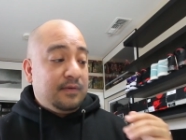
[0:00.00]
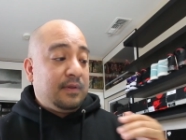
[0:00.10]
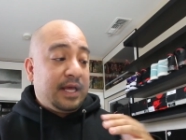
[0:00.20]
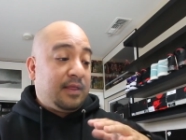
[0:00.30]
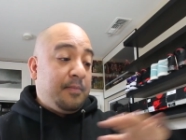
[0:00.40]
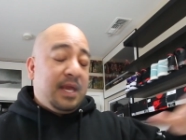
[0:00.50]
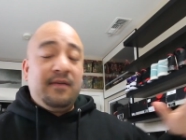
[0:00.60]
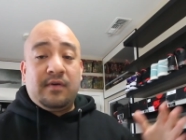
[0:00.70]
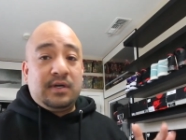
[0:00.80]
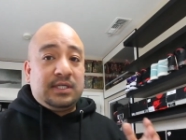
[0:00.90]
like the many
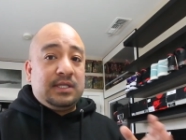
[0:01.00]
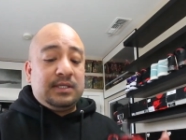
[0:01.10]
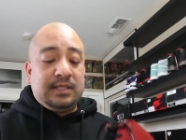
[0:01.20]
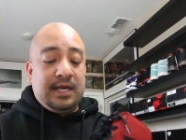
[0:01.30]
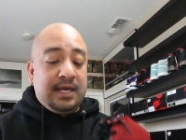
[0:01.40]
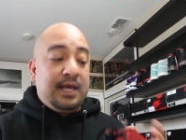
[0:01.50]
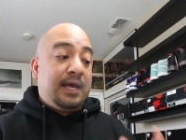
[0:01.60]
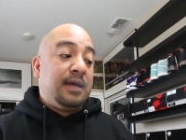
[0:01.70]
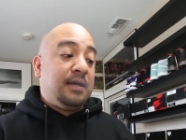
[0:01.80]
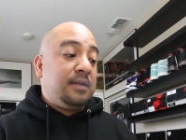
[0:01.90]
versions in
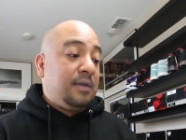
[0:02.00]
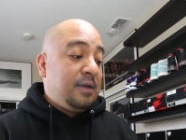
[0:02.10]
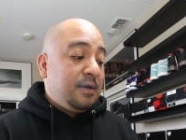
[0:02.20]
hand,